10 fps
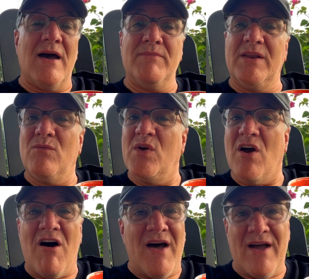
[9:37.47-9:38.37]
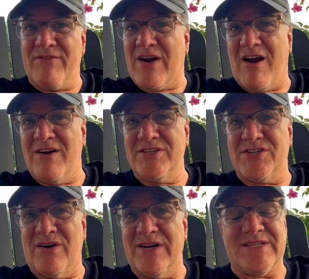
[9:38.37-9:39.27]
I mean, we all have car
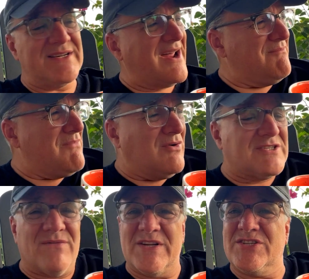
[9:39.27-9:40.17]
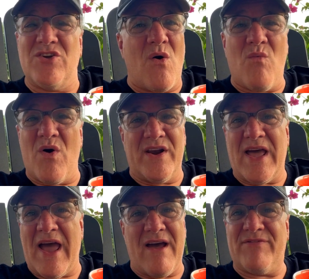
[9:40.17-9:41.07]
insurance. Not most of us don't want
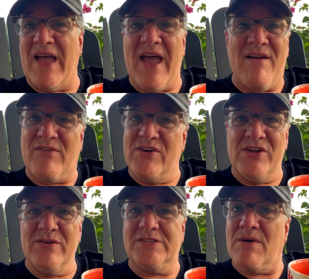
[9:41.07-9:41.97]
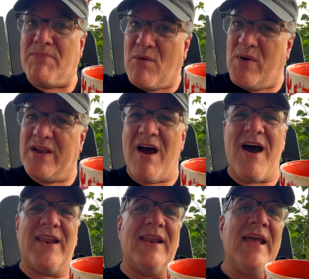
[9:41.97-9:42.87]
to have to ever use it, but we
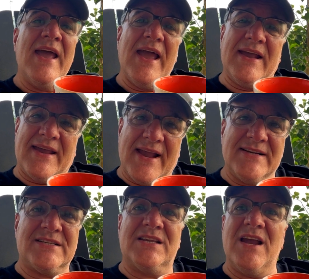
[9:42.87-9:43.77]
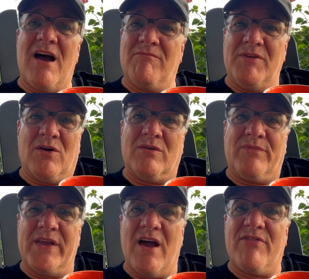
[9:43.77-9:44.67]
got it in case the you know
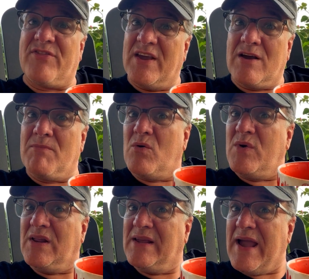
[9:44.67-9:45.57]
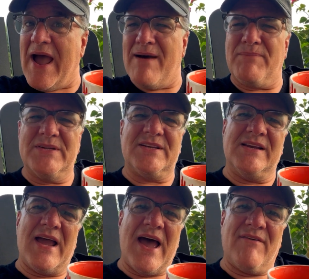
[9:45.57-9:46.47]
the unthinkable really happens, and
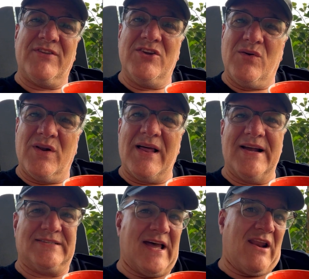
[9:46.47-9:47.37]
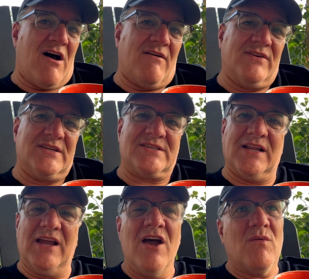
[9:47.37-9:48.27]
you have to utilize that.
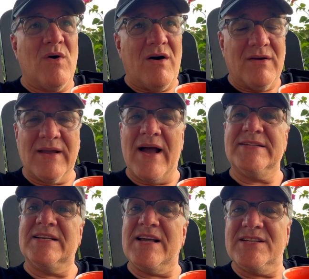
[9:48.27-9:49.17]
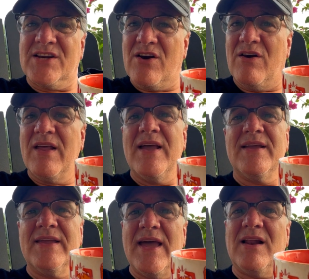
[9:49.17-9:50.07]
Obviously, well, guys, it doesn't hurt
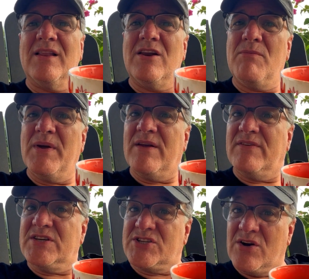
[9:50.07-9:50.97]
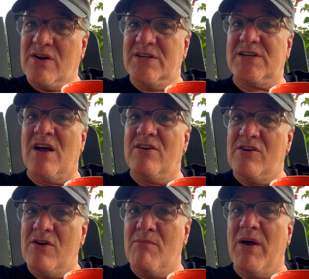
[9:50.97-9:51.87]
get a little bit of insurance under
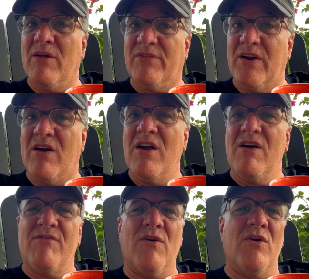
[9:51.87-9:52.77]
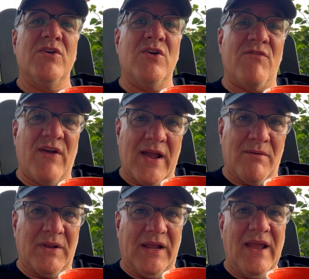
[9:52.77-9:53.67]
your belt there for your
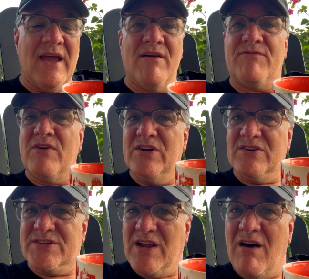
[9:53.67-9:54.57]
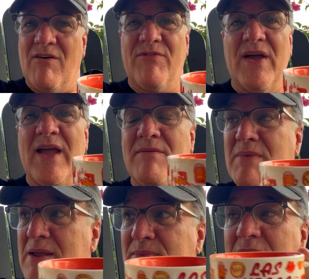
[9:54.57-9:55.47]
family and for yourself and
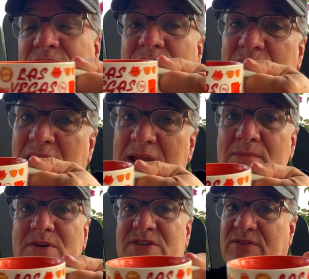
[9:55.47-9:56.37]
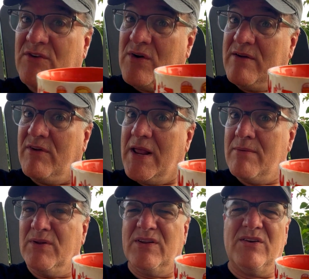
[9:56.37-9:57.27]
maybe a few neighbors if you're even
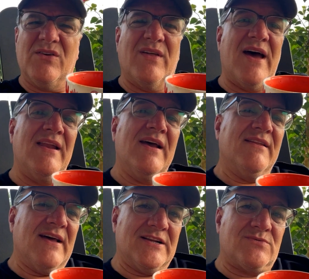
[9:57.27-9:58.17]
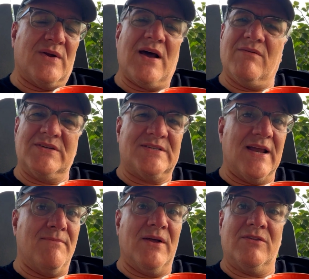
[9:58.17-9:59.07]
able to do that. That's what I would
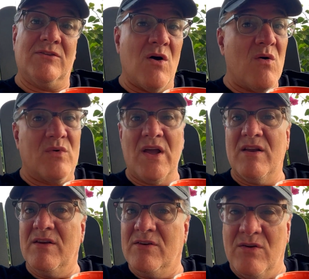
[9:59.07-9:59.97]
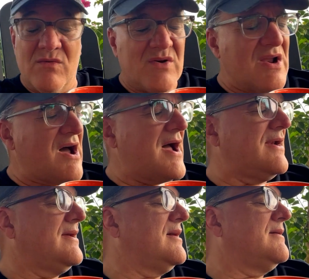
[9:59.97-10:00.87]
say, but don't, do not
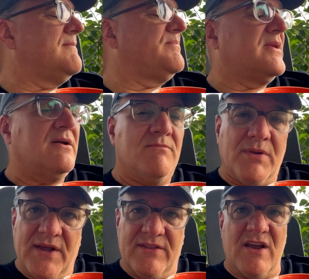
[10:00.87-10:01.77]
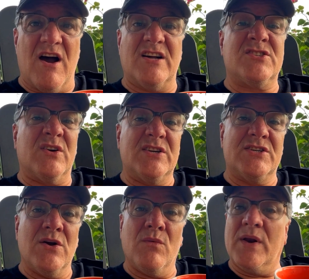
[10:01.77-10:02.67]
play the
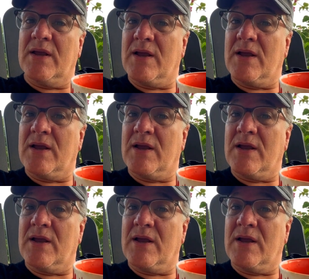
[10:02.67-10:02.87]
ostrich when